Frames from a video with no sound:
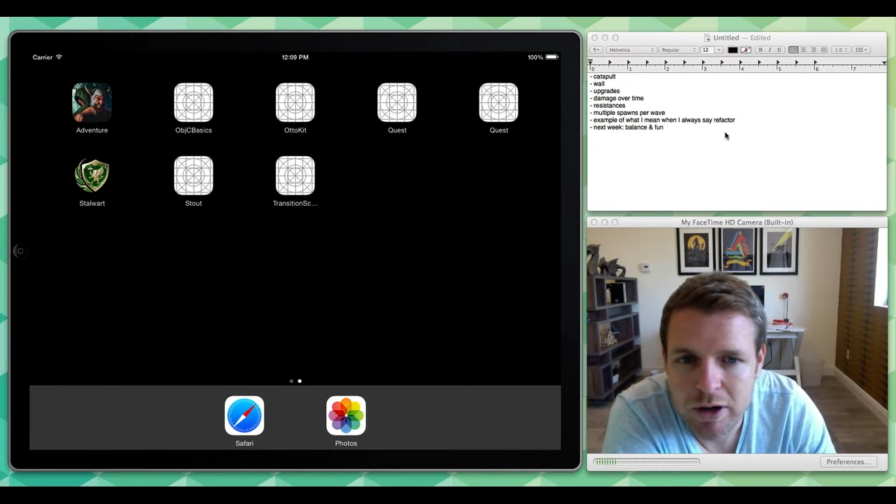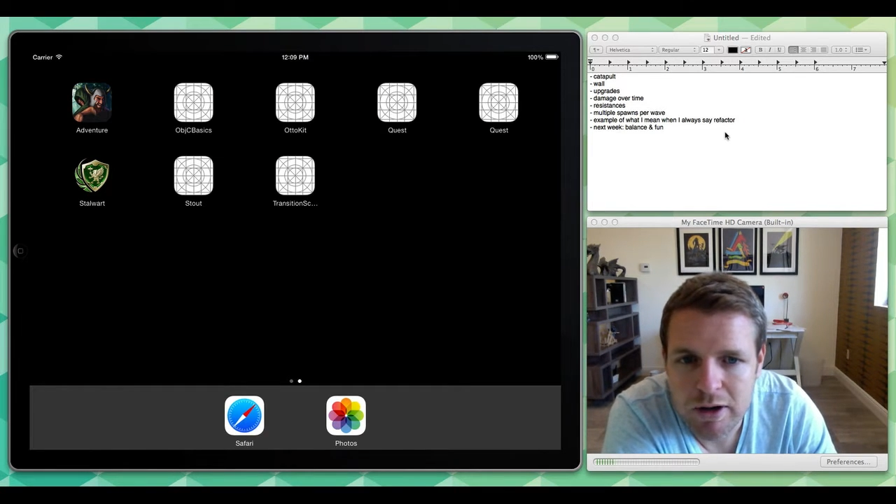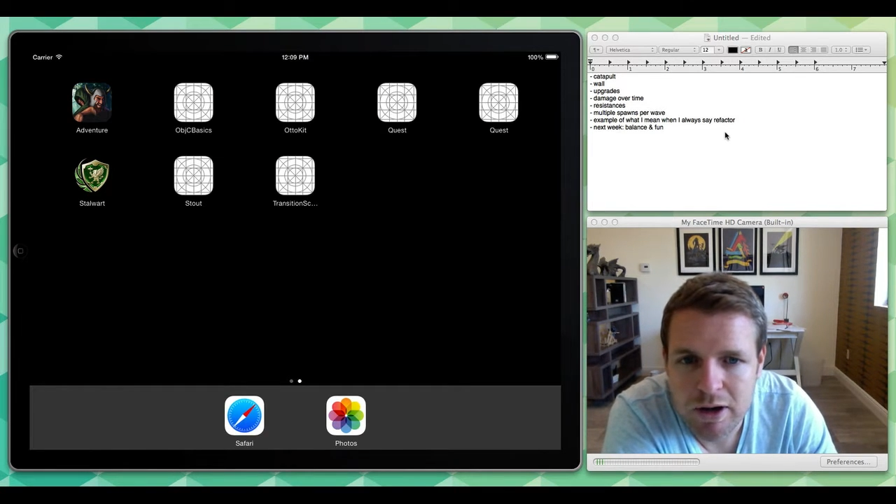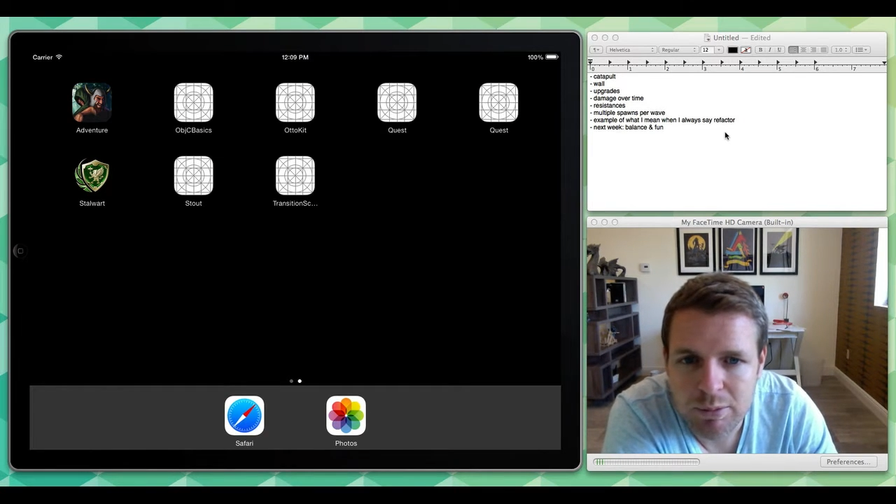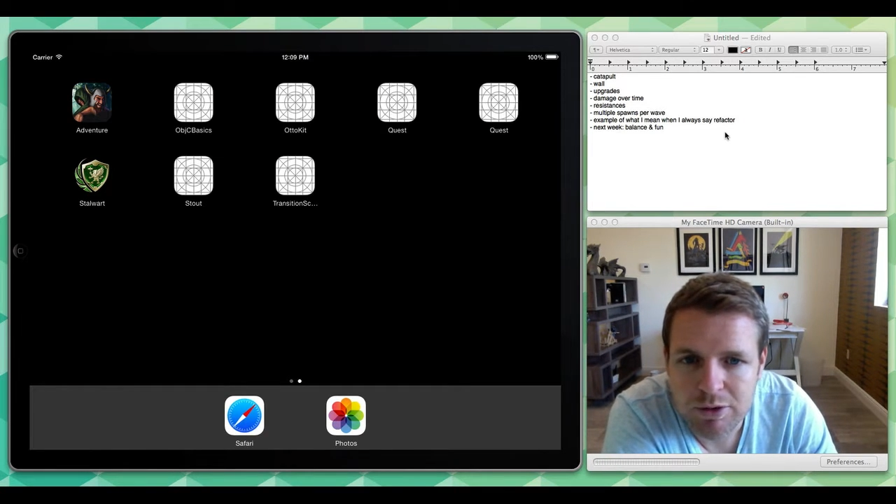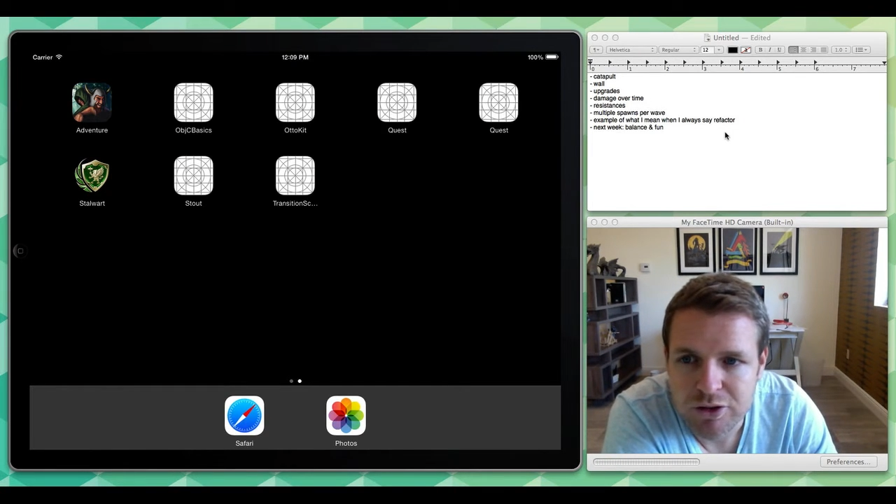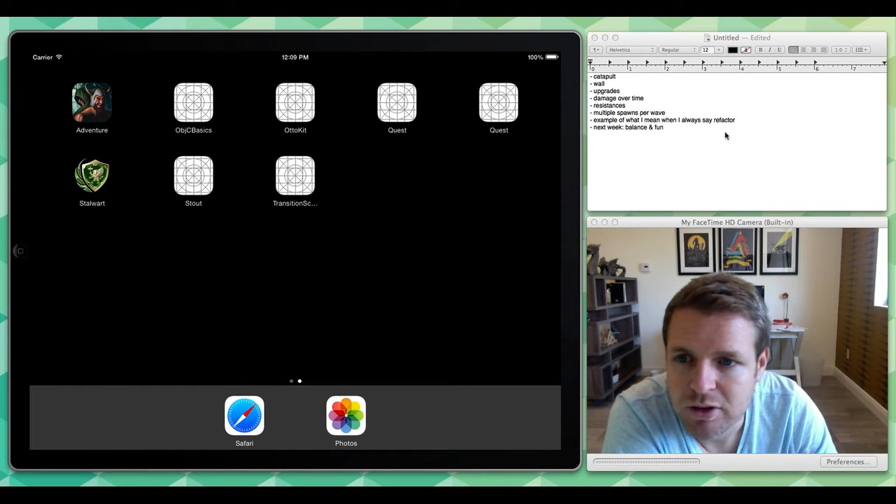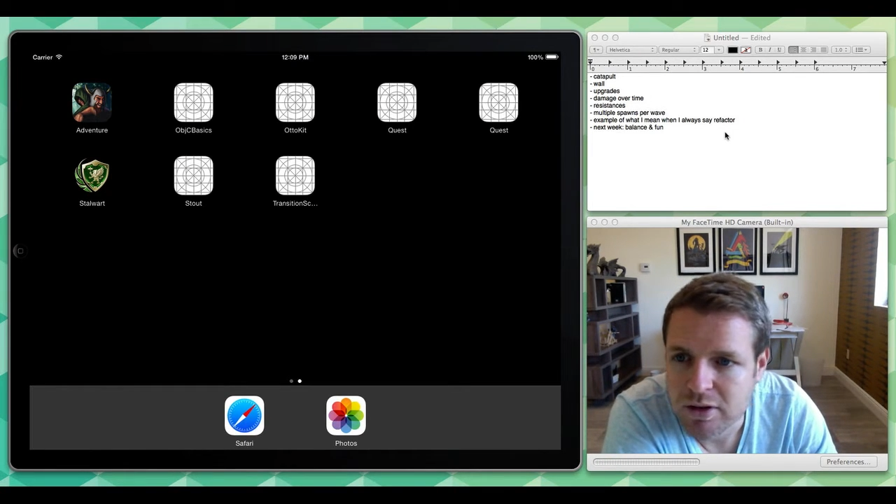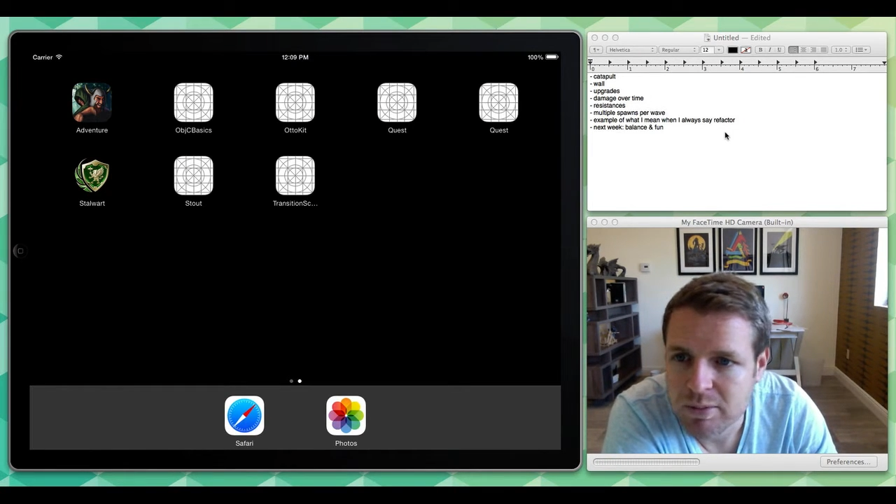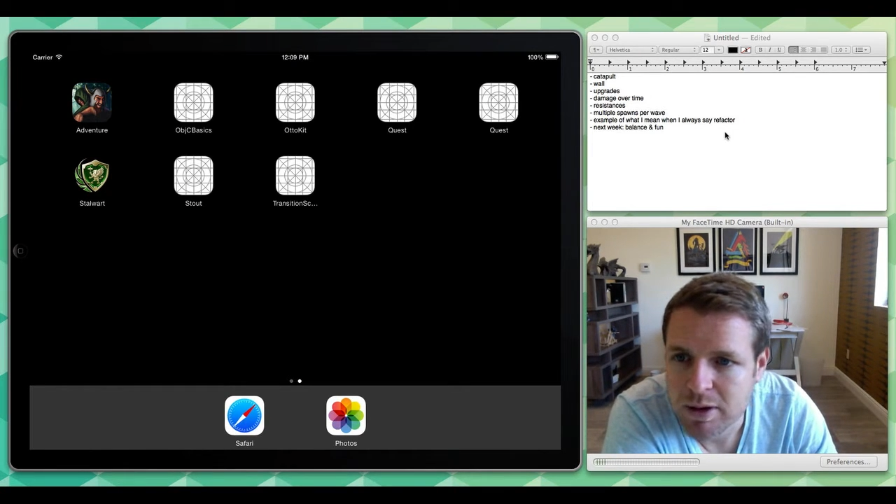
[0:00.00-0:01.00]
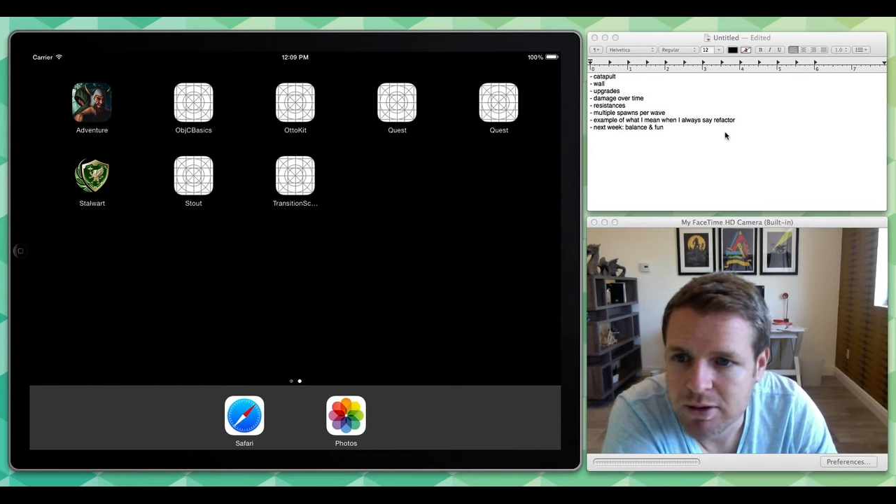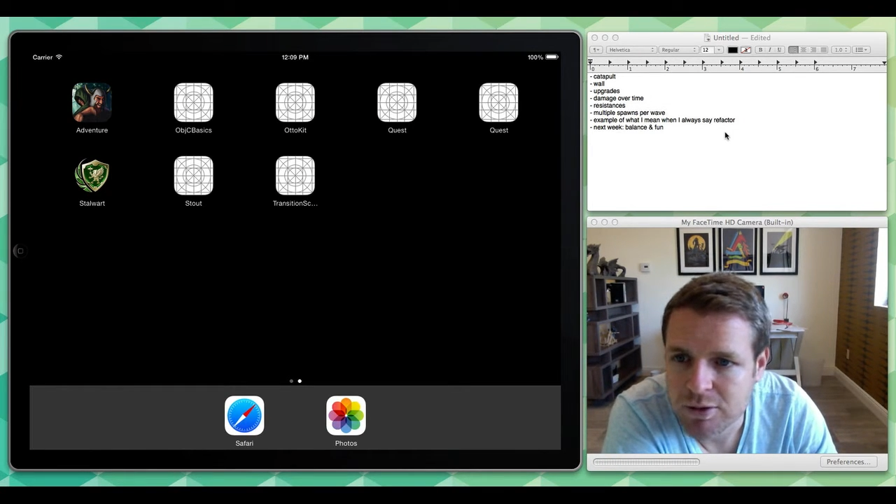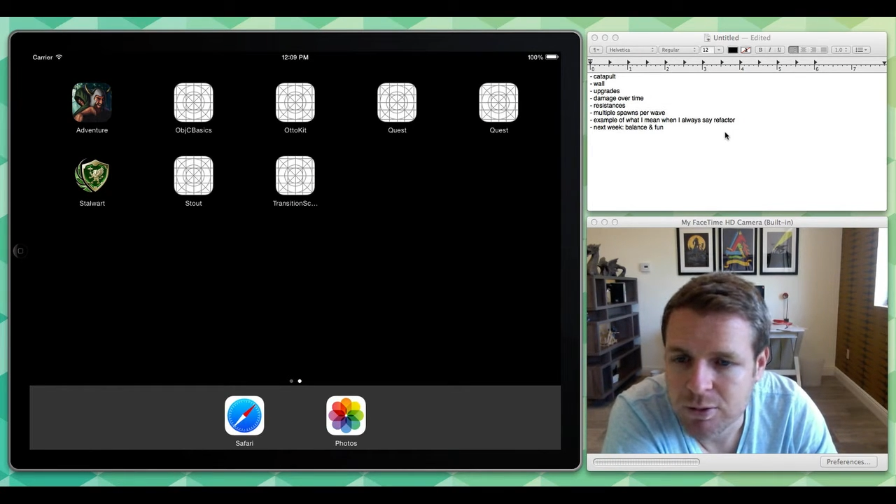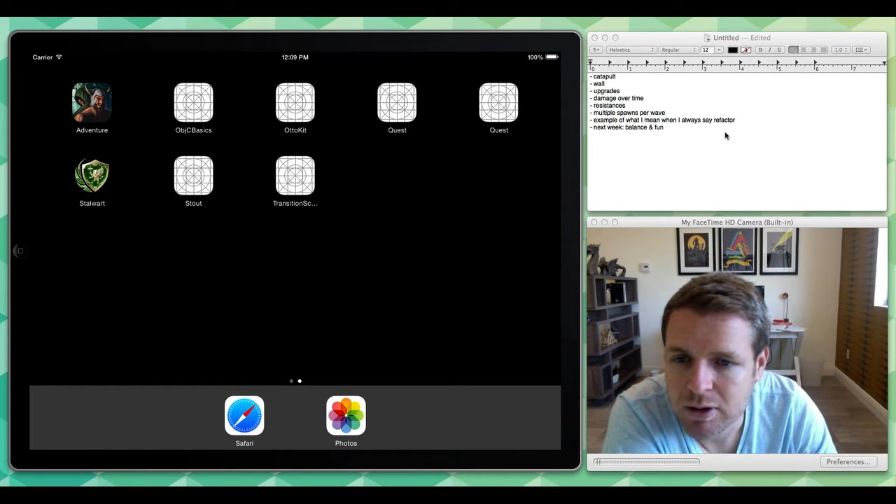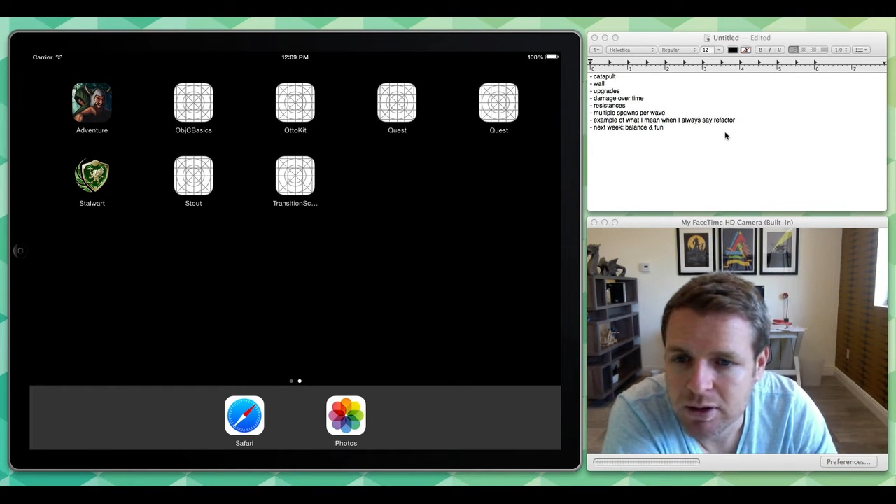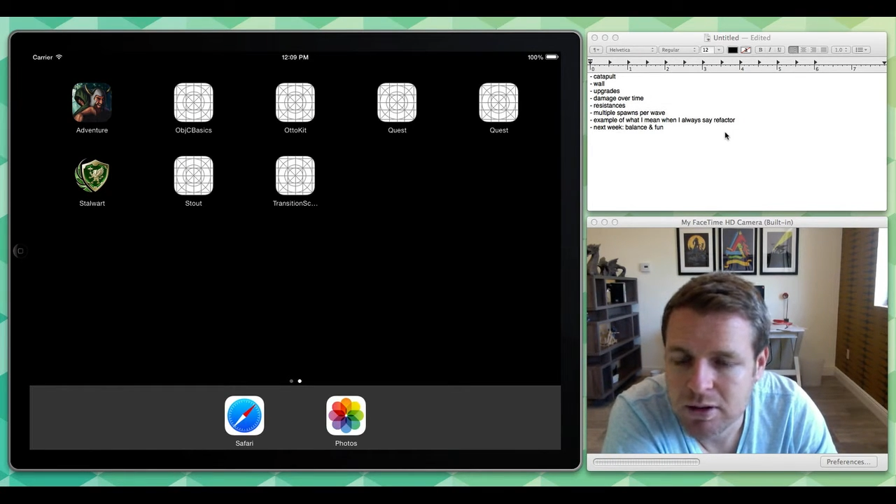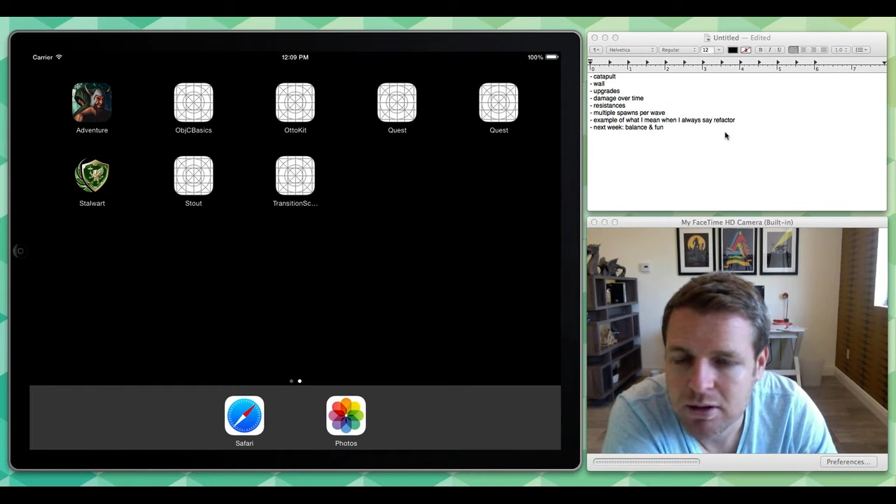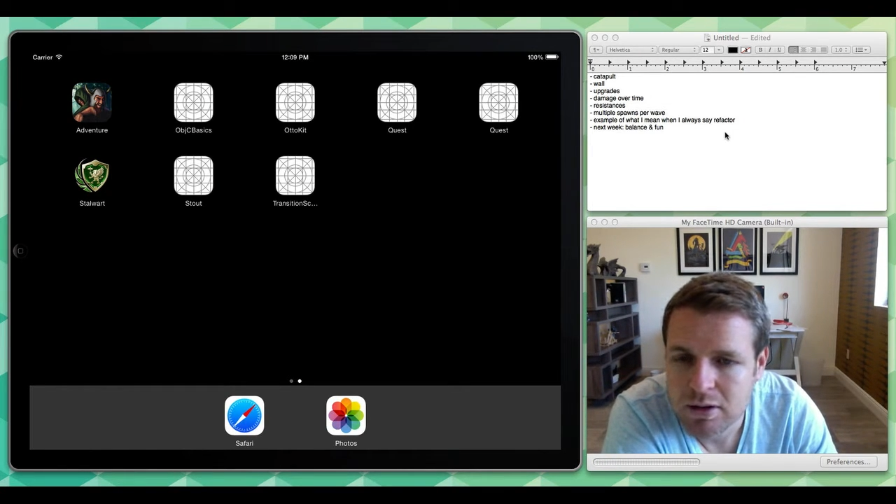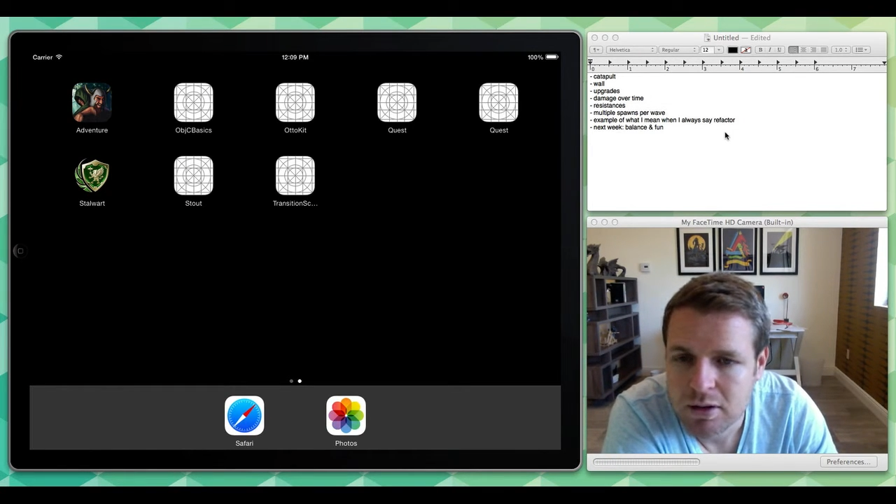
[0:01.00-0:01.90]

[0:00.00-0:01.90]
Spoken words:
accomplished in this past 2 weeks.